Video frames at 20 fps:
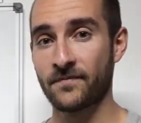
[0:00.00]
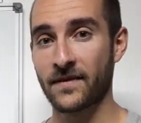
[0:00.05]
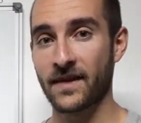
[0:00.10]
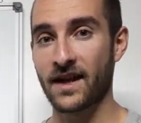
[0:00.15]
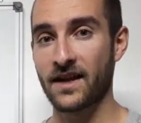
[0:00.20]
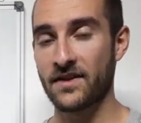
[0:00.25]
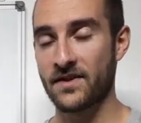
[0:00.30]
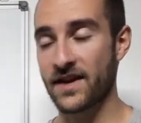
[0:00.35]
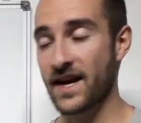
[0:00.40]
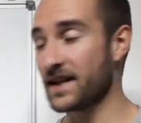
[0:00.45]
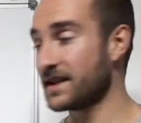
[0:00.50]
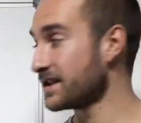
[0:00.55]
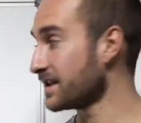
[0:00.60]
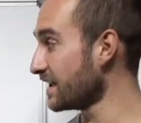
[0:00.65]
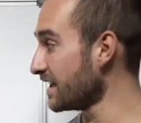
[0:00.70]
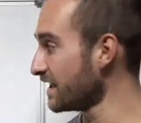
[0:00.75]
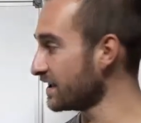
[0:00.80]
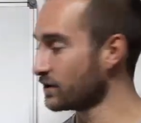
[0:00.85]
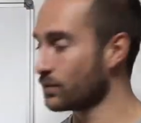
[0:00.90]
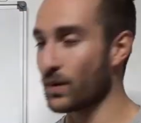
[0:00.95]
And that
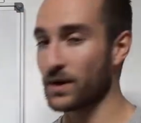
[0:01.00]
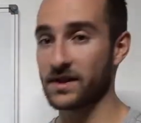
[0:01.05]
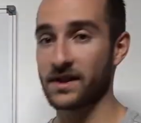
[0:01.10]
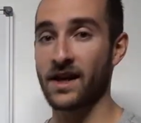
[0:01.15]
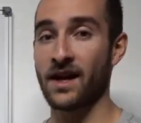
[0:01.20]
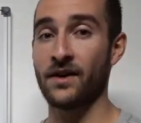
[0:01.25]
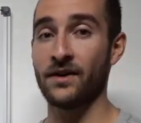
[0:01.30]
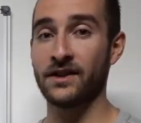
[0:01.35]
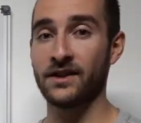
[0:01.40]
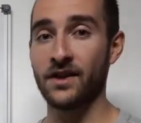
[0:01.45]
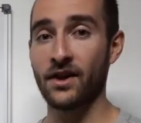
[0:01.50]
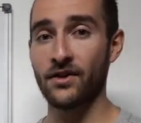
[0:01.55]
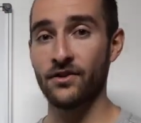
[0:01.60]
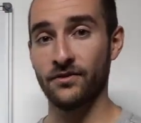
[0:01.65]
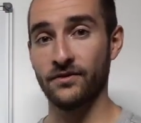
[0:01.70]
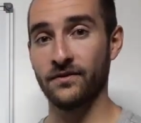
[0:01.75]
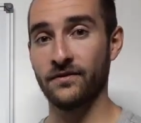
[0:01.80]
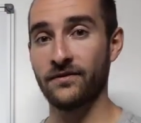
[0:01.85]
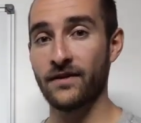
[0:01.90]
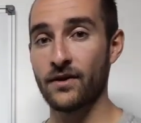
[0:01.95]
is what our
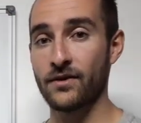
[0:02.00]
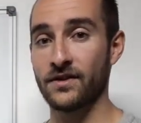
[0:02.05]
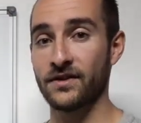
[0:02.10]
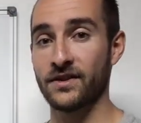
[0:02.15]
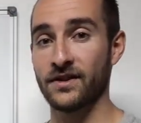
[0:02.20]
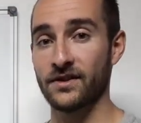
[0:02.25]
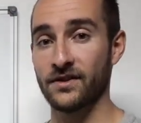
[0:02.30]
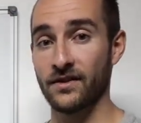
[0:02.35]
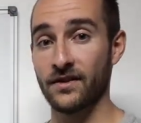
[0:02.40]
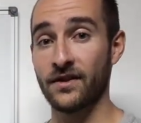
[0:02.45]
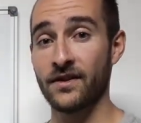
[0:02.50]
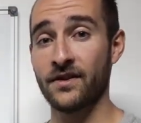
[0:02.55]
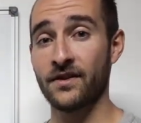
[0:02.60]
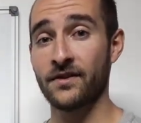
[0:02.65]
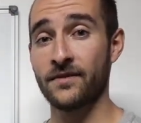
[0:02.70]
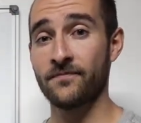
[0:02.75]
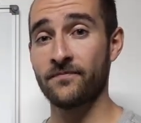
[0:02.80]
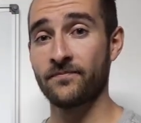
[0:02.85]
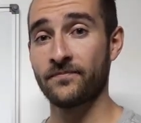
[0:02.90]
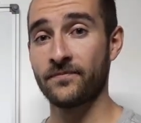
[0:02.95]
tone focuses on.
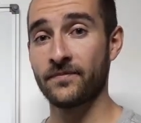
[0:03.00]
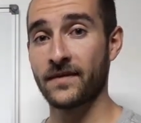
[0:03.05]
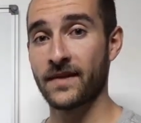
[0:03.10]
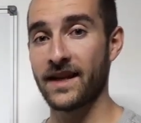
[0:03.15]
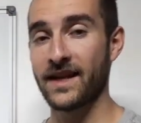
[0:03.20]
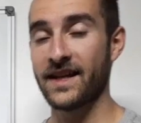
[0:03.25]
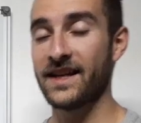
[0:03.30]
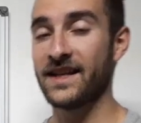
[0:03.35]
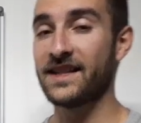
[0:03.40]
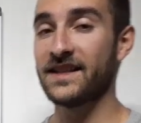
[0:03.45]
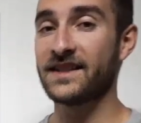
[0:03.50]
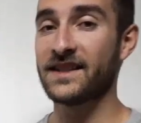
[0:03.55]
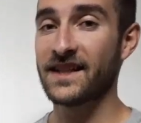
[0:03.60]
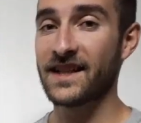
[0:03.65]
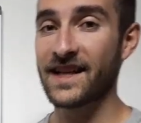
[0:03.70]
It is